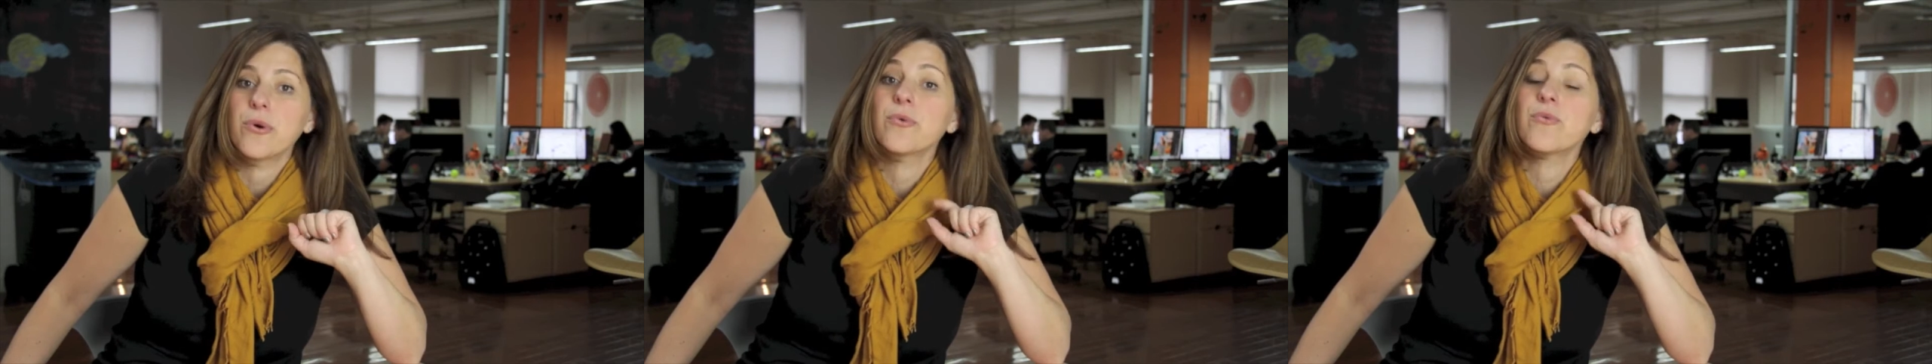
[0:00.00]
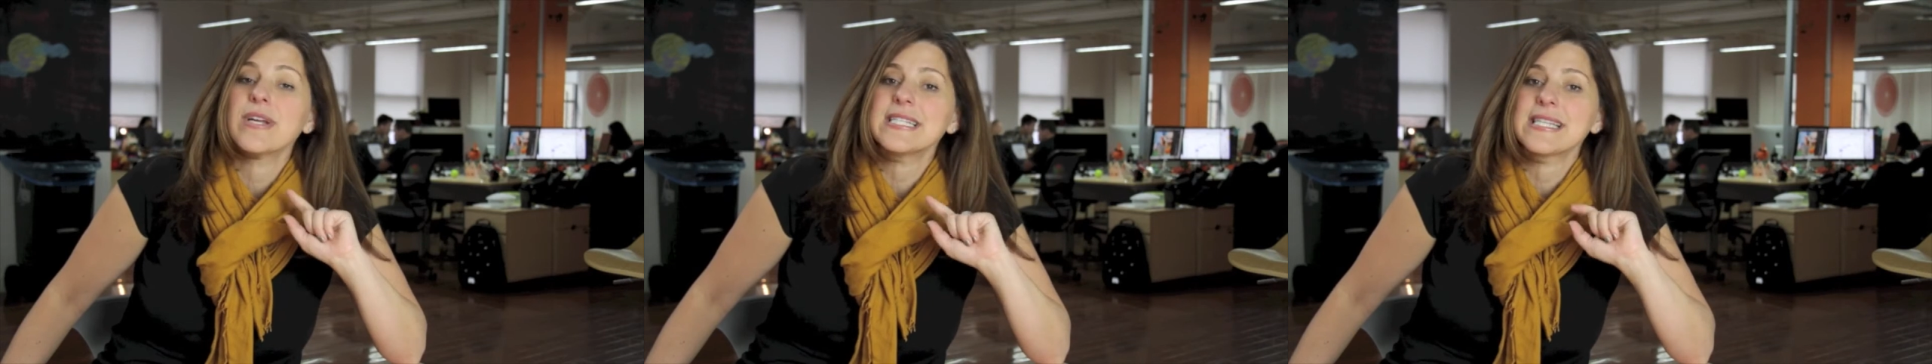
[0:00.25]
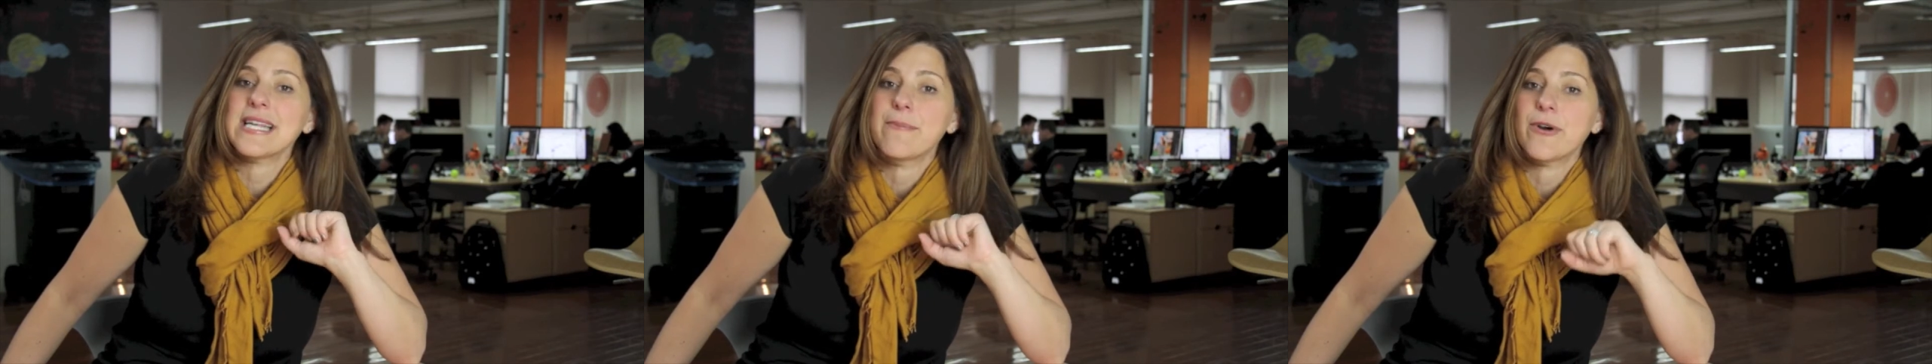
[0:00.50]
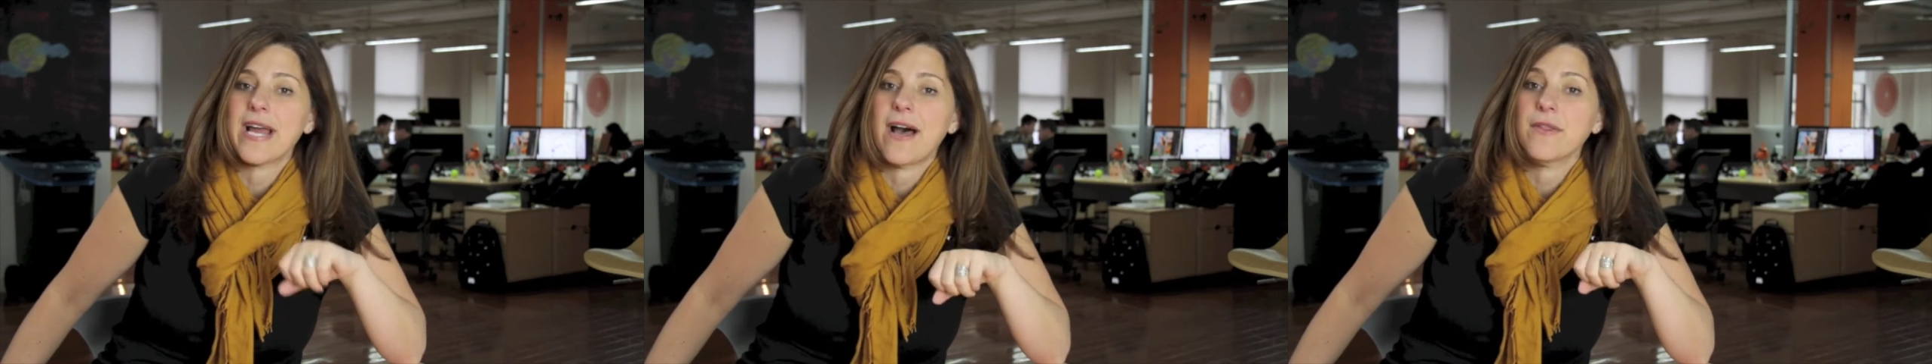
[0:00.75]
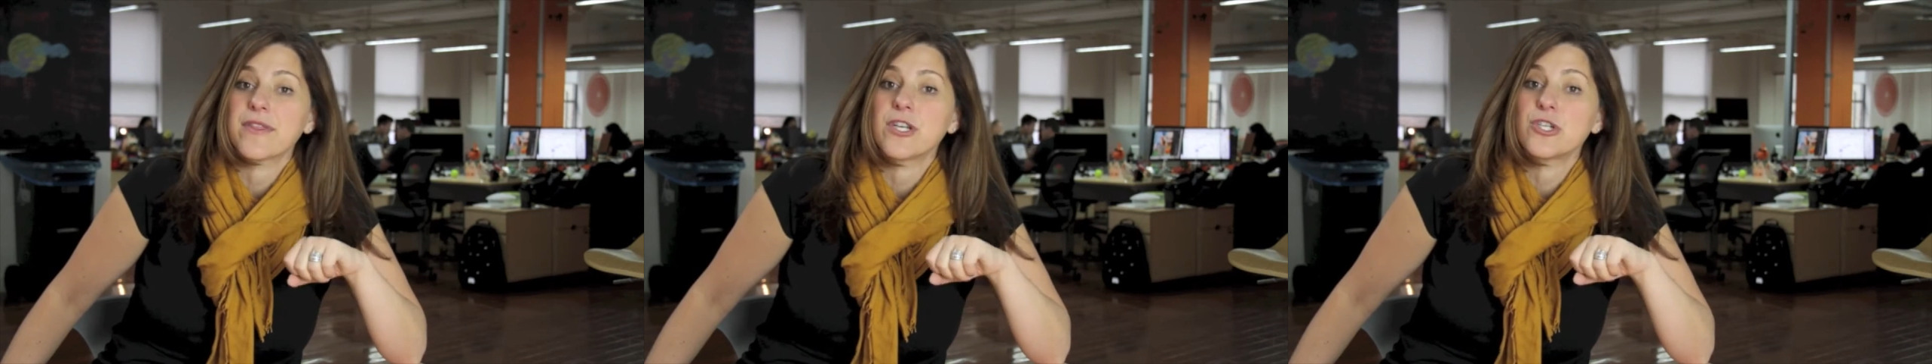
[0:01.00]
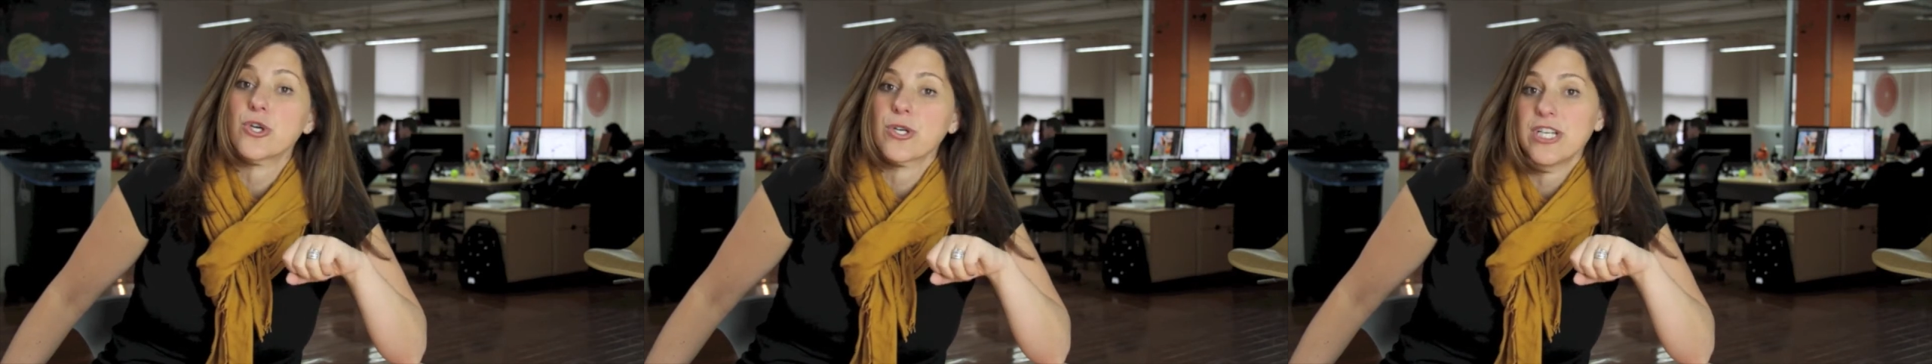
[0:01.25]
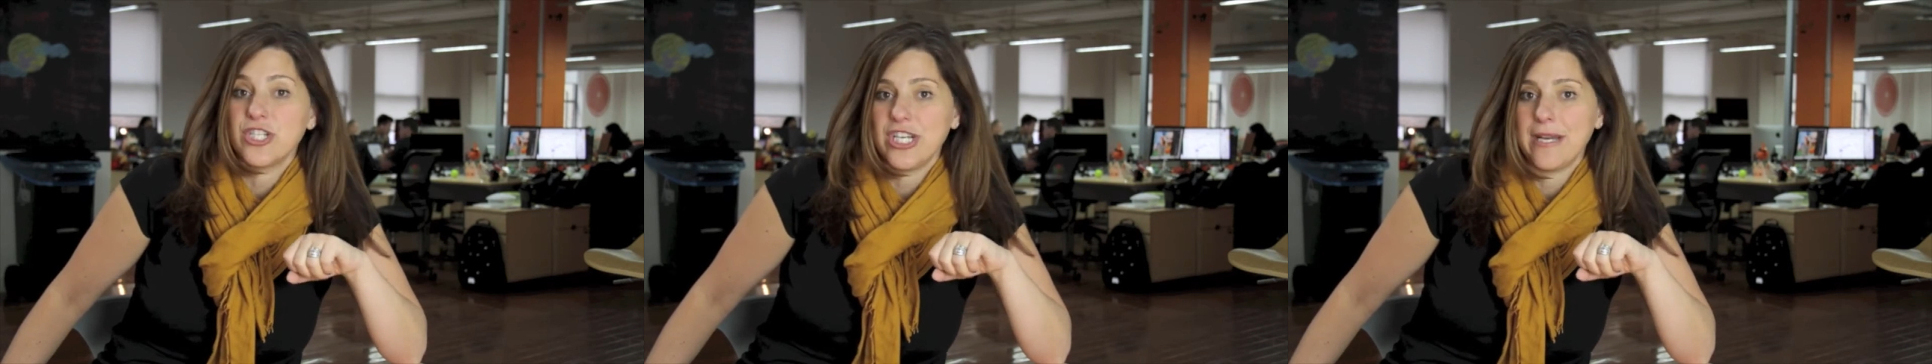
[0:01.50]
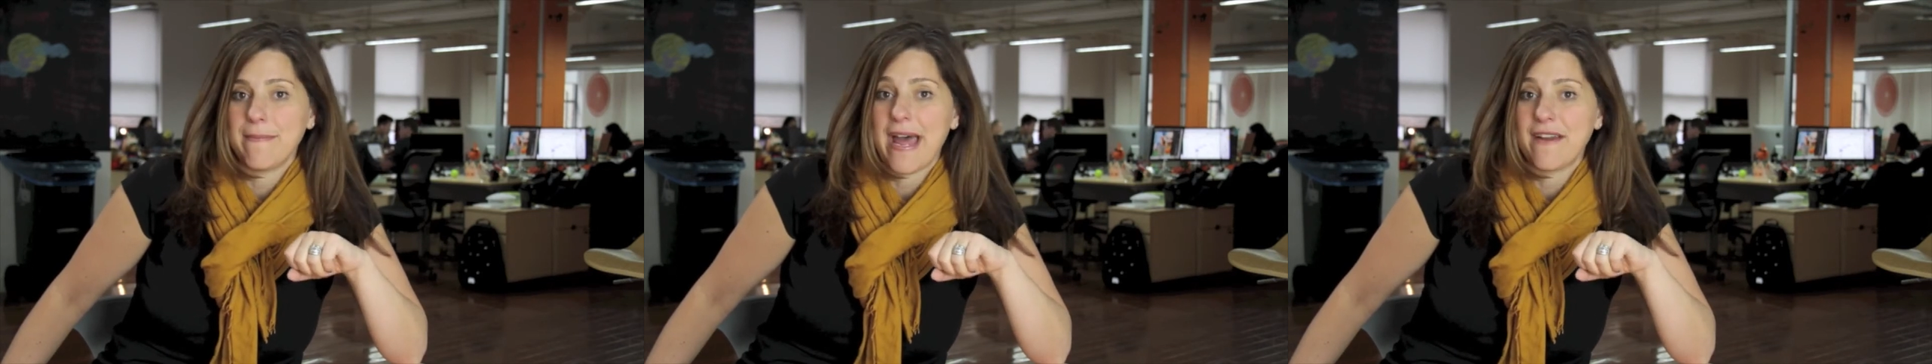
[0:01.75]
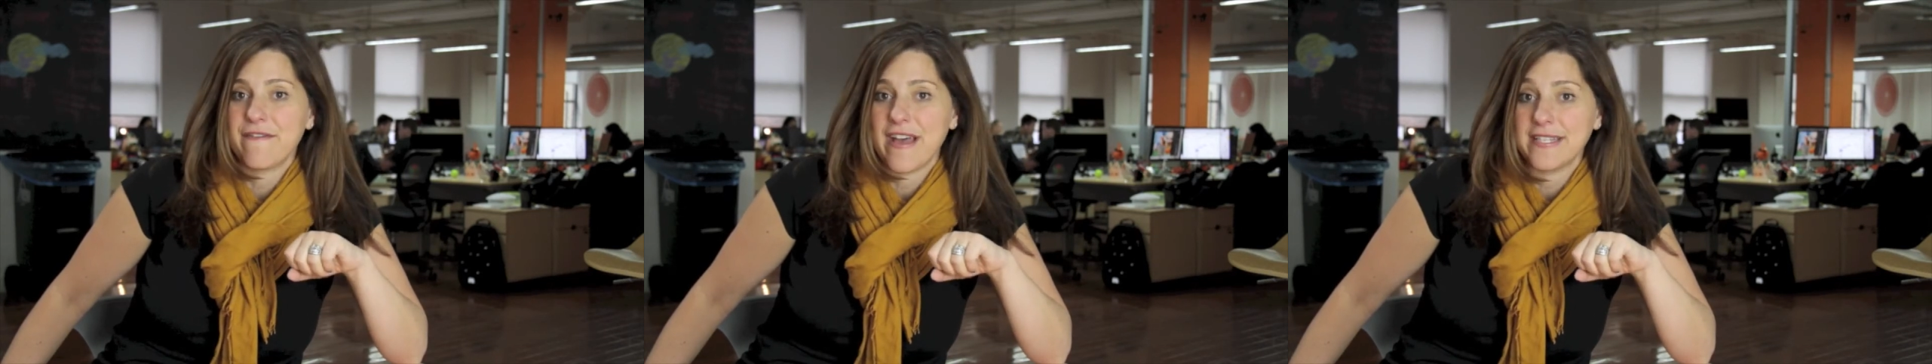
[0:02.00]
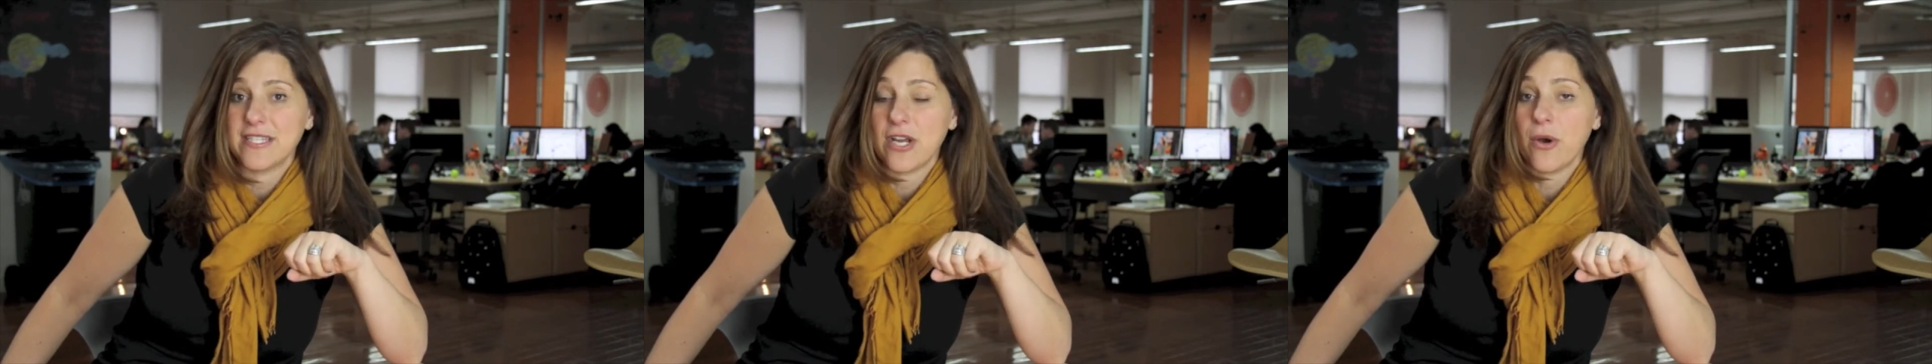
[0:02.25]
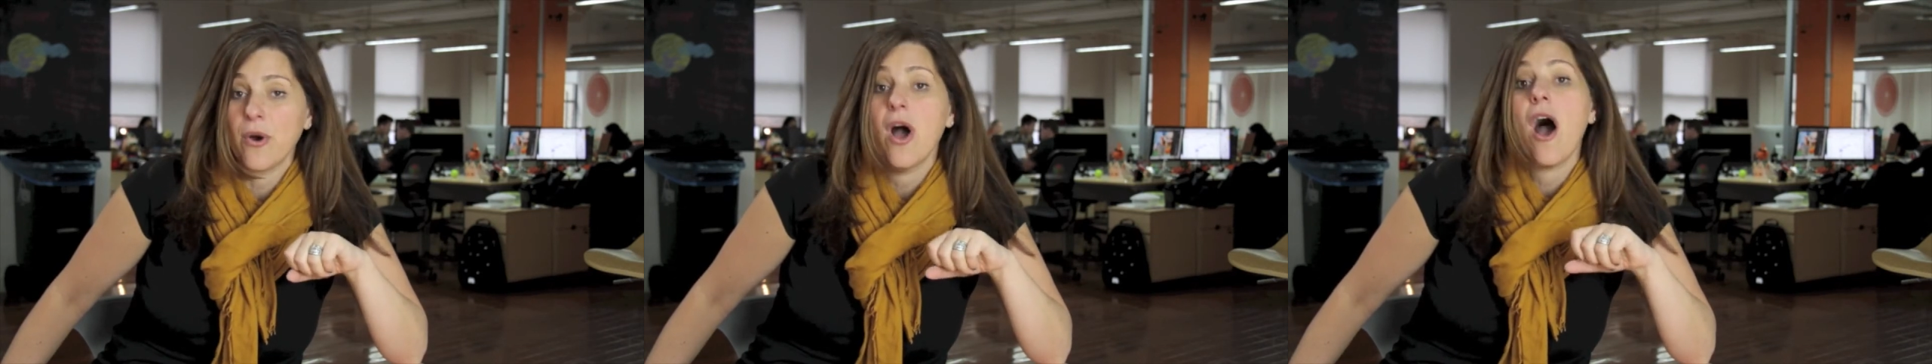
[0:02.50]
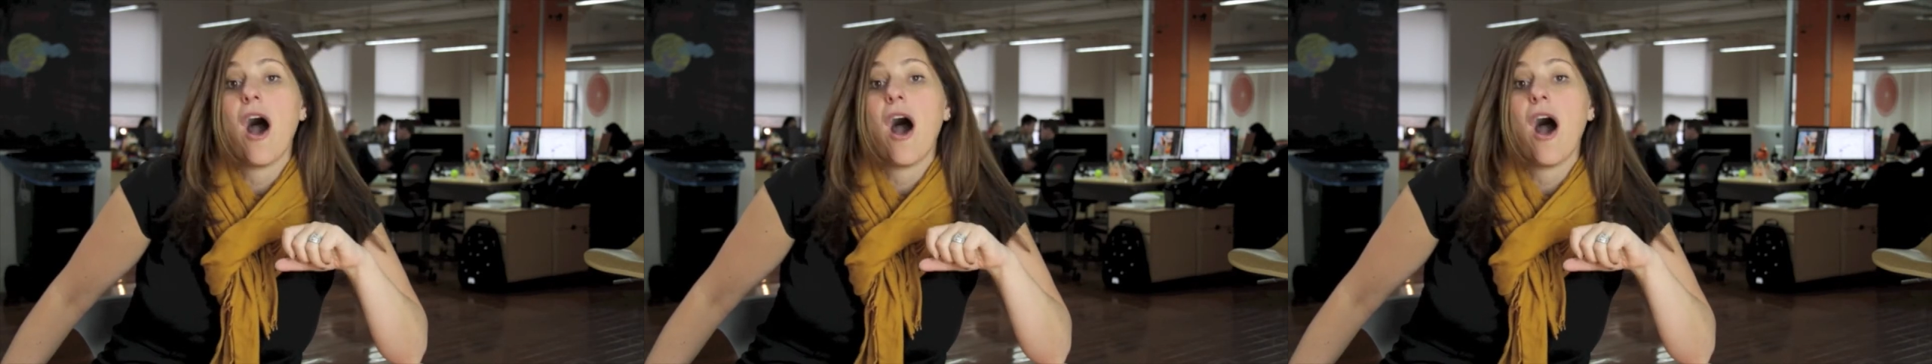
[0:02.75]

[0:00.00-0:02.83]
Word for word: who recently put out the Dirty Jean Manifesto